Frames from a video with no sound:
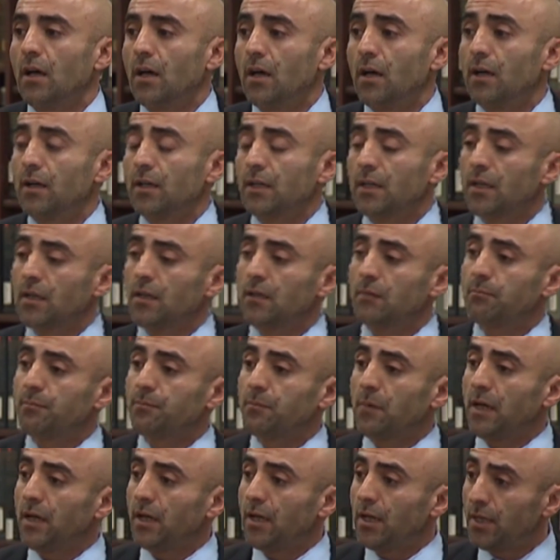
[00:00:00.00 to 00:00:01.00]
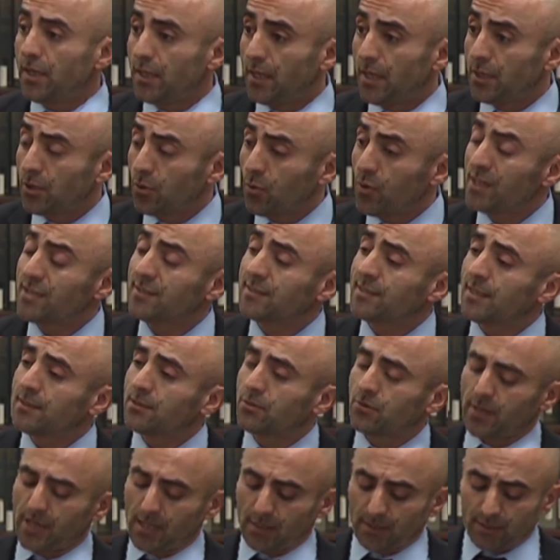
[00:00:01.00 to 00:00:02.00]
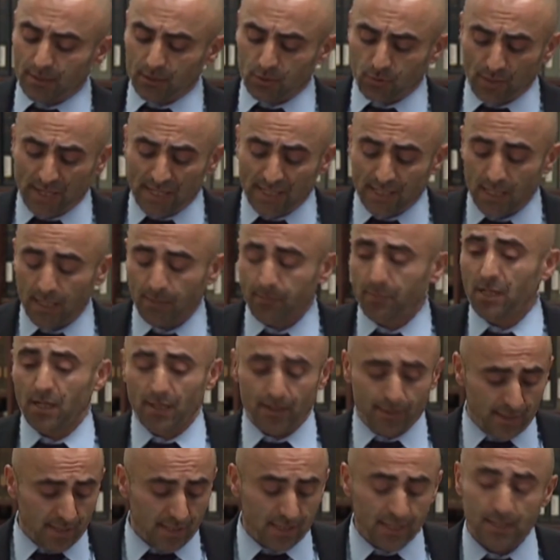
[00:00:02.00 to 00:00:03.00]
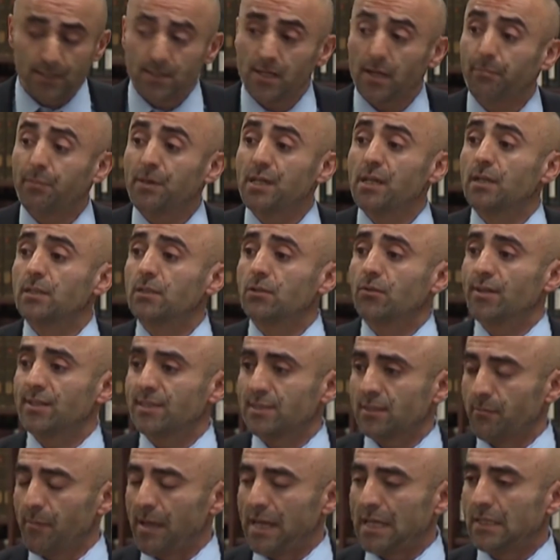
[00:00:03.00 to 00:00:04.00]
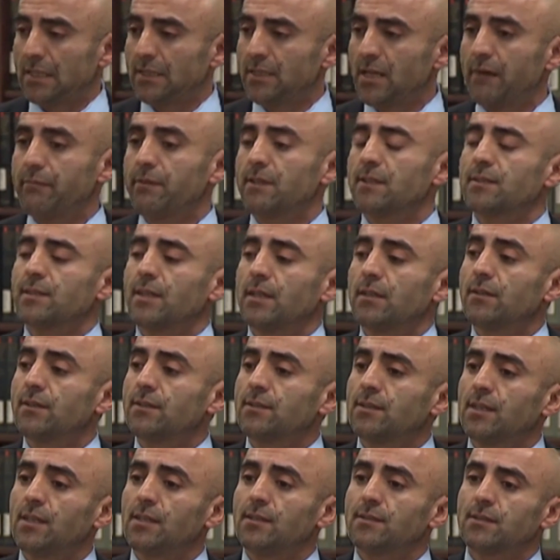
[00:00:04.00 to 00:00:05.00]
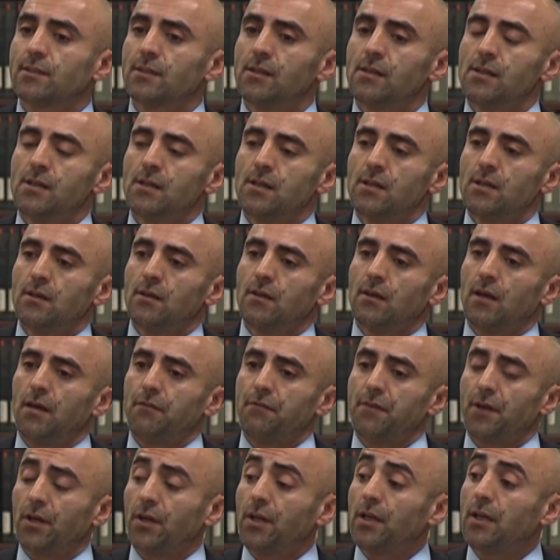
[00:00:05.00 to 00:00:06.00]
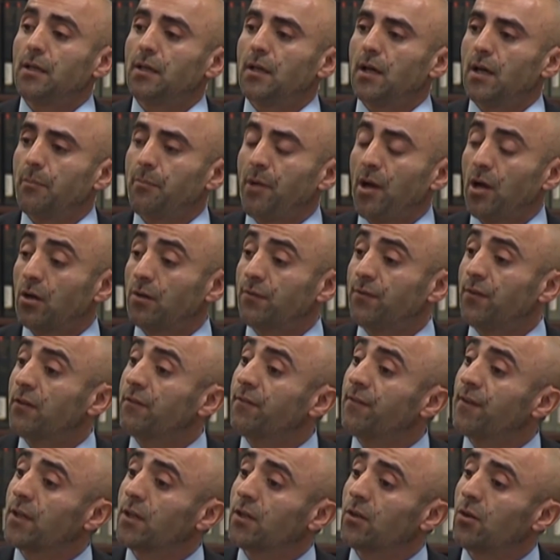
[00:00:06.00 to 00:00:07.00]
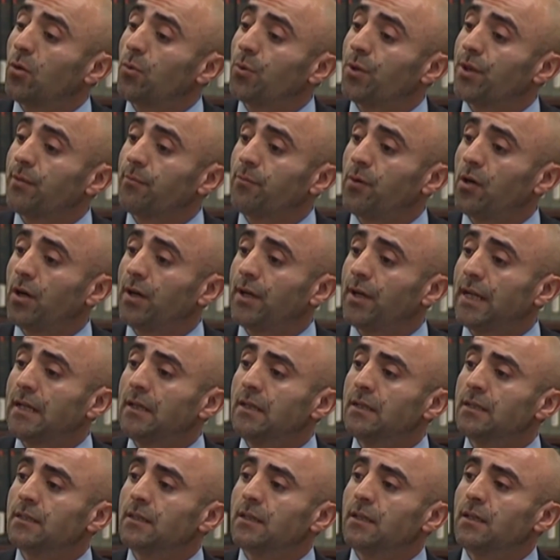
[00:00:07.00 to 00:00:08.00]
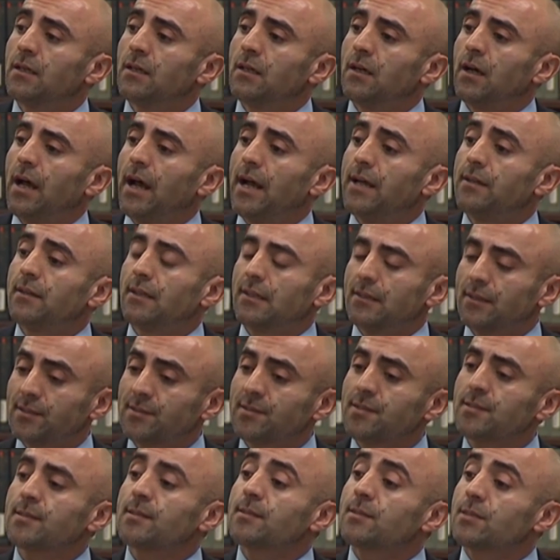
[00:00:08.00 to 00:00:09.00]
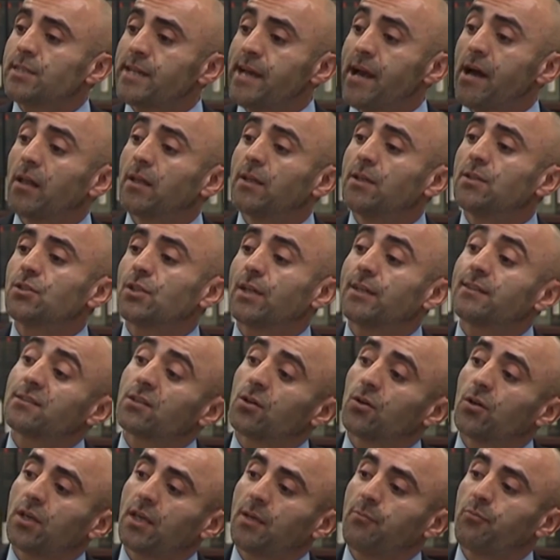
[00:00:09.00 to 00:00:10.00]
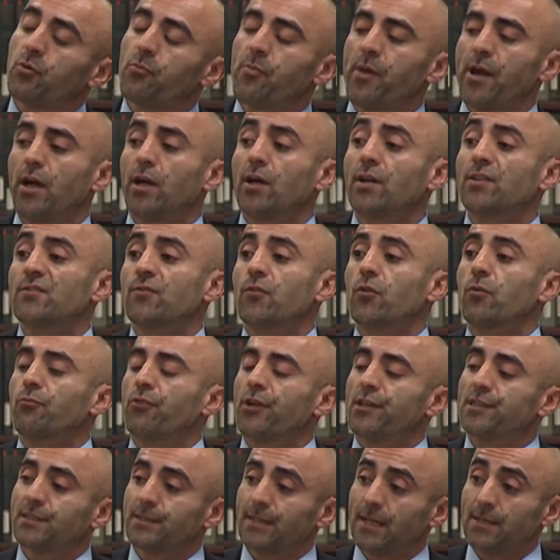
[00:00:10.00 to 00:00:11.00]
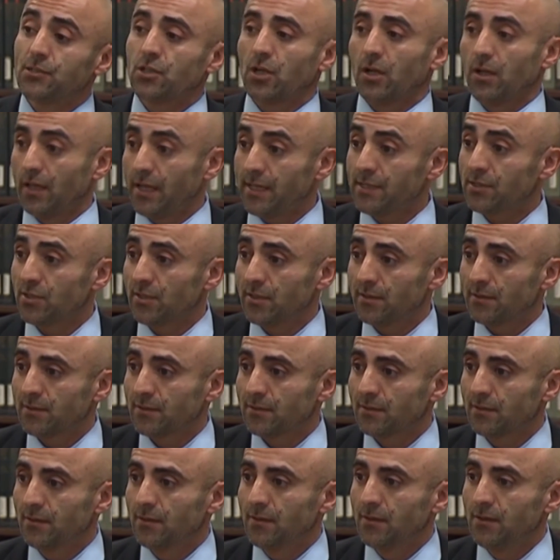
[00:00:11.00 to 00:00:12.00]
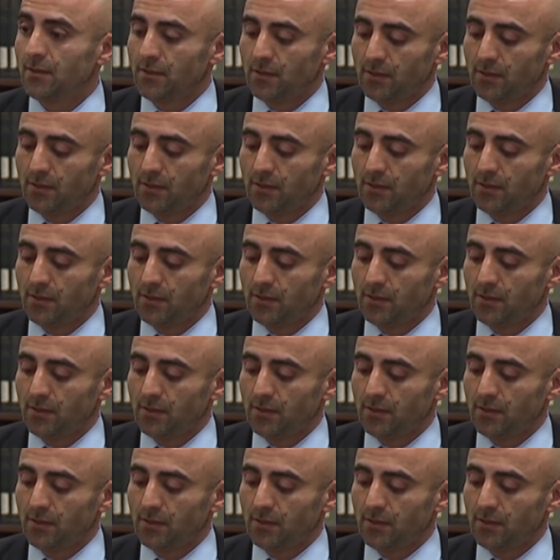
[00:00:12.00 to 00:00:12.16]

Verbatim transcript: Uh, Erdogan's centrality to A K P, I think, cannot be underestimated. Having said this, he's a very uh, powerful figure over the party. And this is his challenge as Turkey prepares for presidential elections.